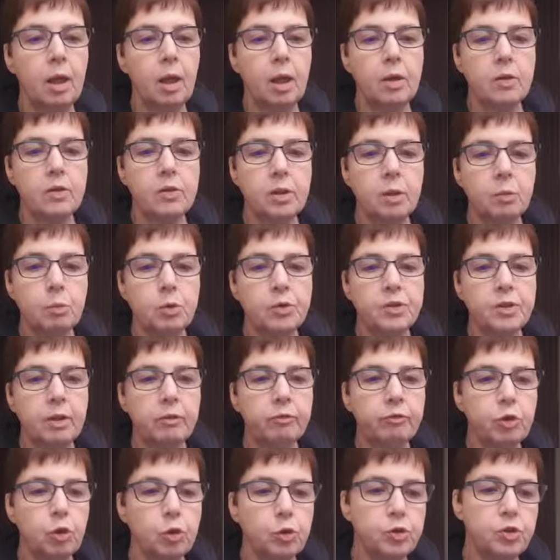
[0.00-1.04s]
So what
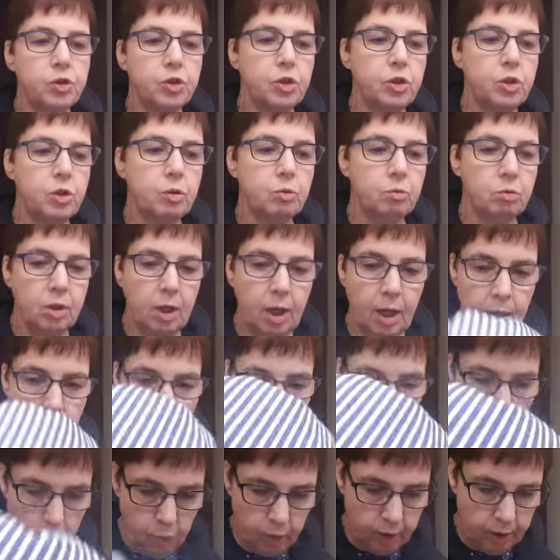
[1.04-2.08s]
I've got to do
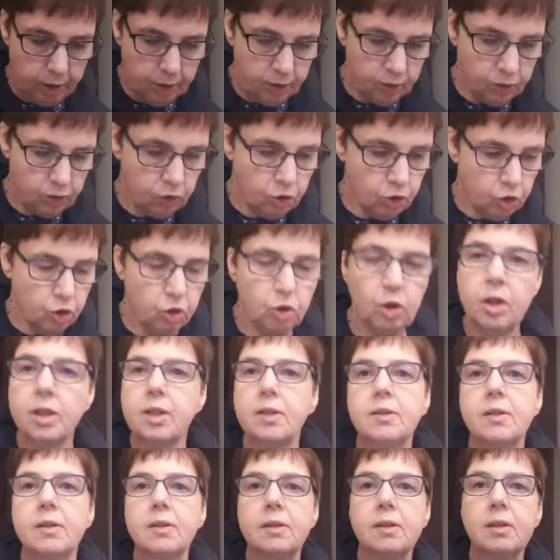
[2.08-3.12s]
now is to try
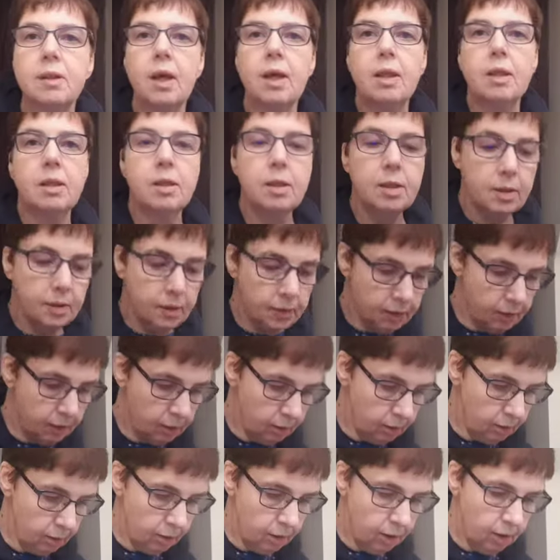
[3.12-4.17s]
to set these
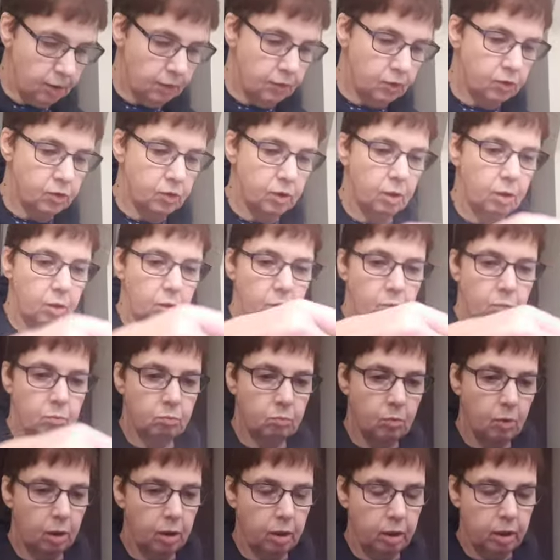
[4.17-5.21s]
into
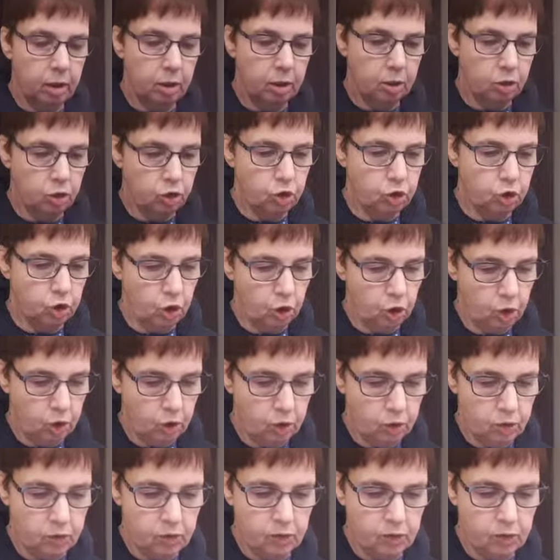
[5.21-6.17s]
my shirt.